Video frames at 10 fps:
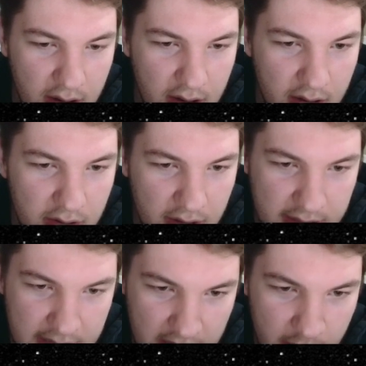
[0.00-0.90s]
So I'm going to
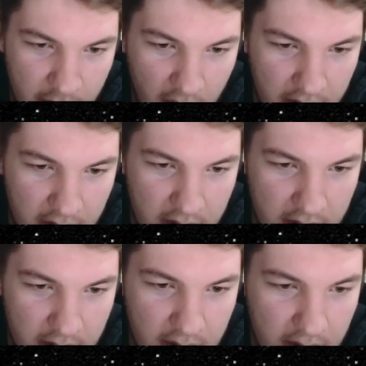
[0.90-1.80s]
take the pawn,
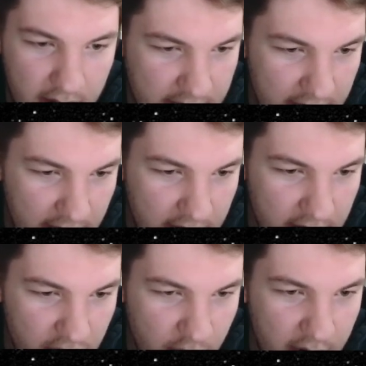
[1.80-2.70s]
because he can
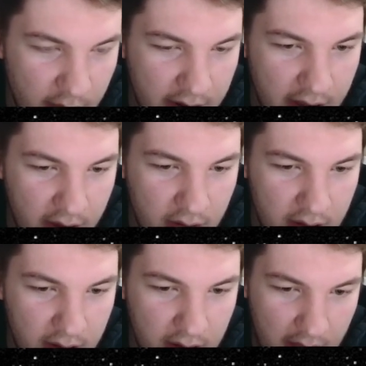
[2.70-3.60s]
trade right now,
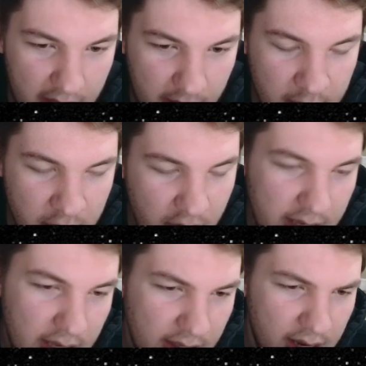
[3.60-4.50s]
and then I'm going to try to
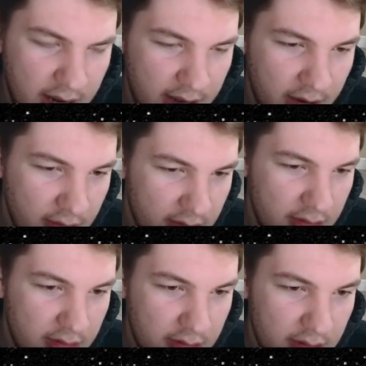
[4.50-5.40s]
kick the knight out,
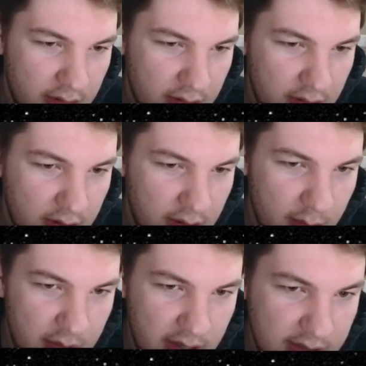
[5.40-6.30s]

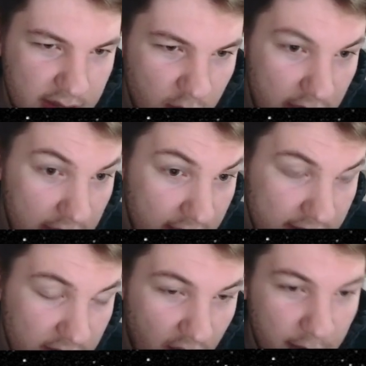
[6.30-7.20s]
because the queen is
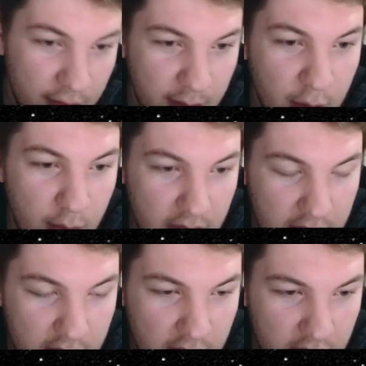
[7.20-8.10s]
stopped from going
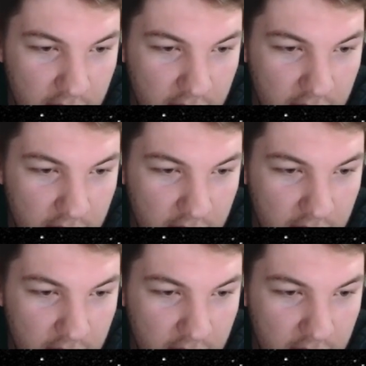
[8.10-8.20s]
here.